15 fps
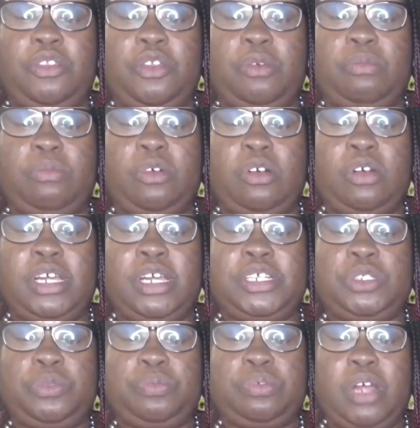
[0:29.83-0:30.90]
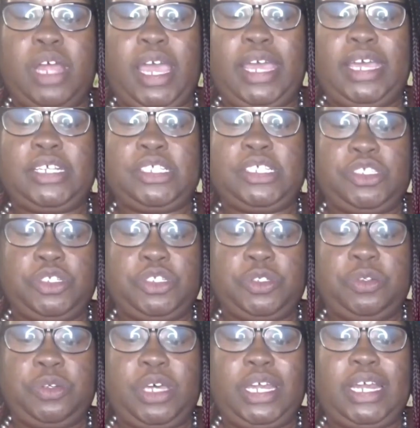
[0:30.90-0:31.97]
the Morris Pratt
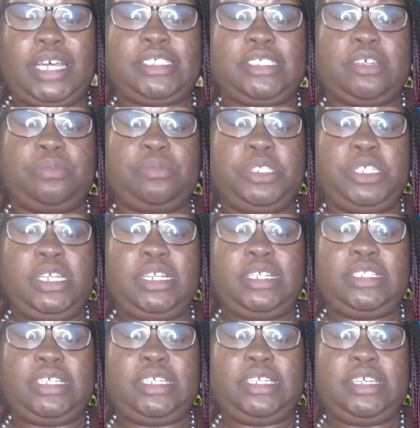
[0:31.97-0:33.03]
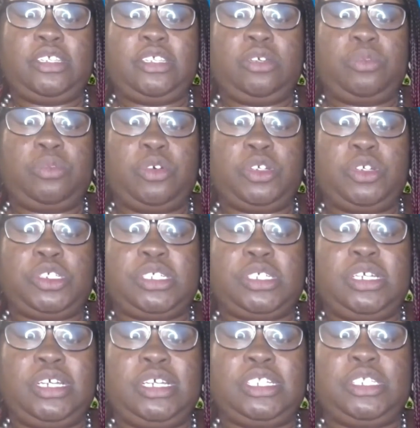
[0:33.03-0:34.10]
Institute and has completed the healing
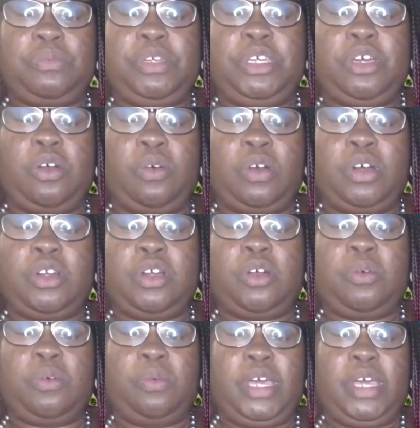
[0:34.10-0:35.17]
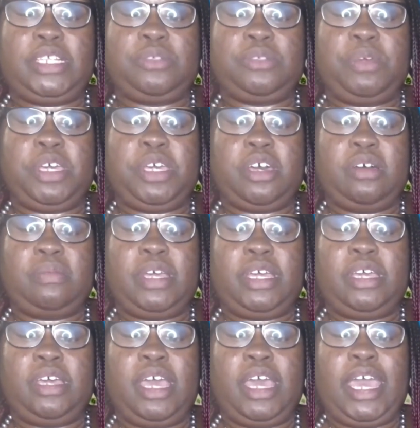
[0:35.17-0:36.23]
portion to be on her way to
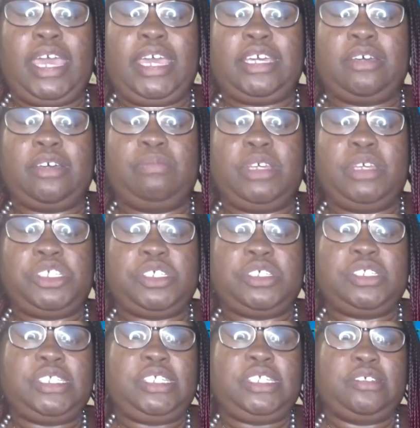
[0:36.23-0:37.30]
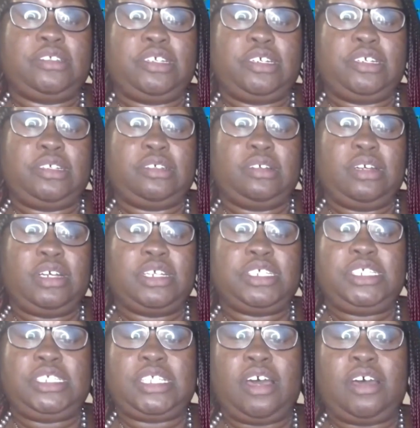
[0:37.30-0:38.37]
becoming a commissioned healer.
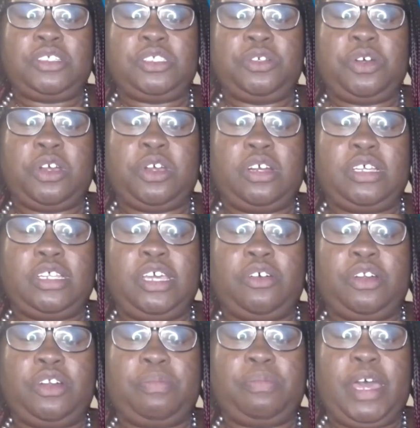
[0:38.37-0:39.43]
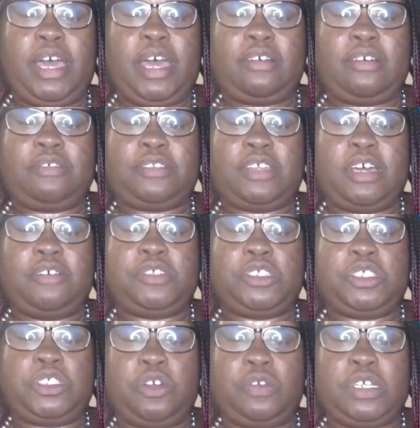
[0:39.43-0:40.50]
She's also currently on a path of
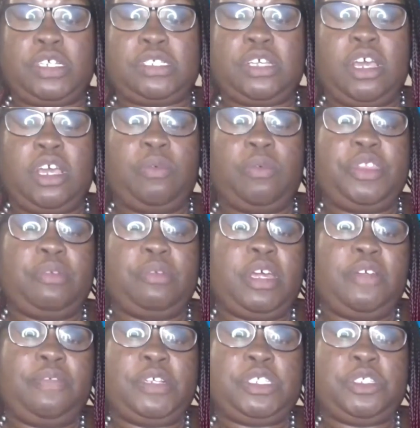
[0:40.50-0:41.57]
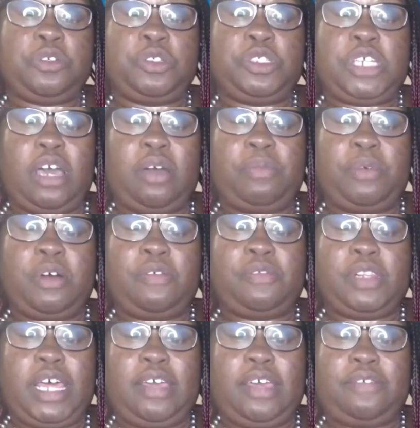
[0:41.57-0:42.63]
service with the Metaphysical Chapel of
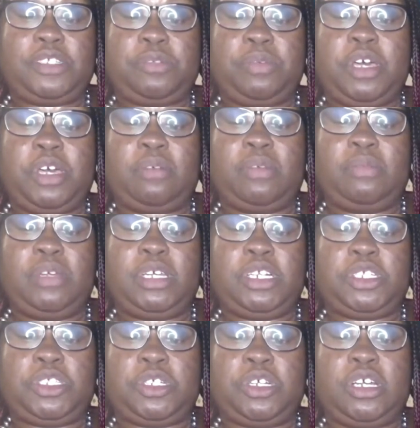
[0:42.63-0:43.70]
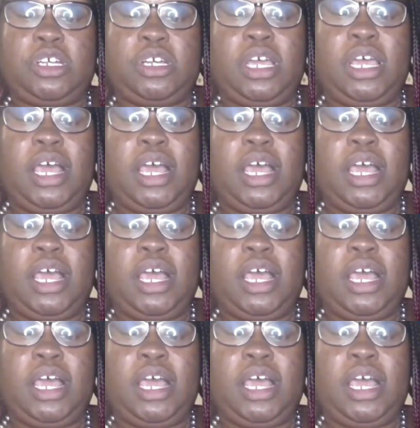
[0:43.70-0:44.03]
Life to become a minister